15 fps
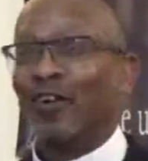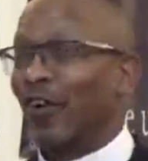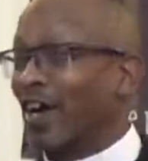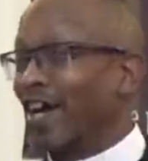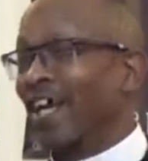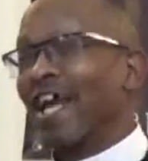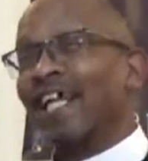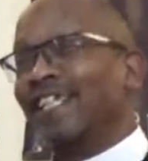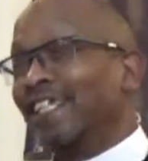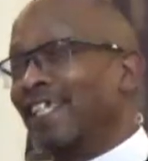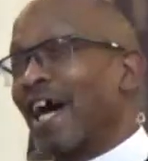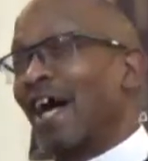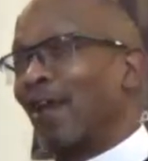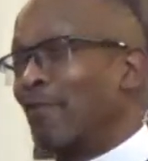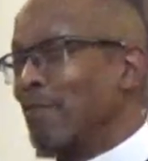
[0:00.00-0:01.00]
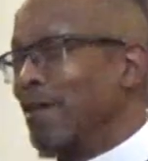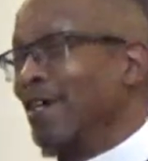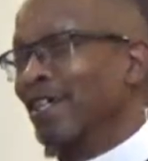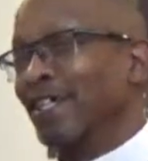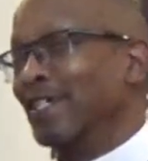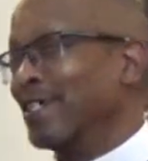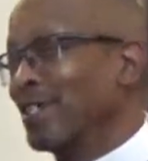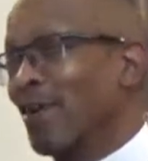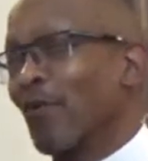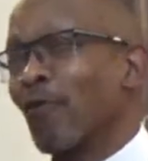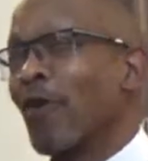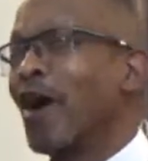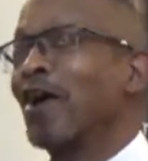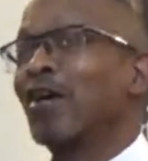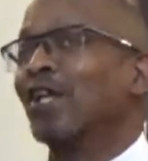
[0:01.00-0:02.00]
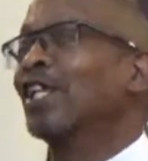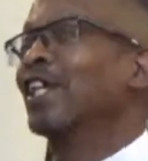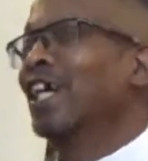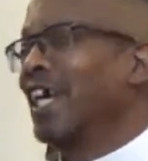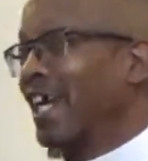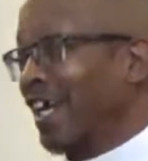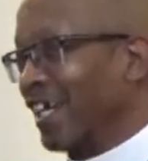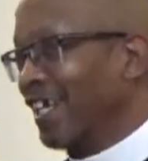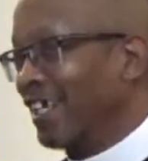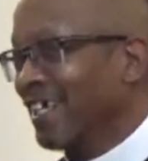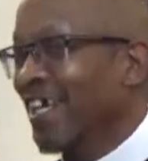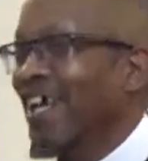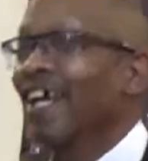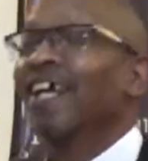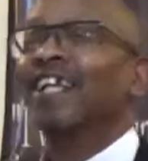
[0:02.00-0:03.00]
it ain't the dollar meal, no way you look at it.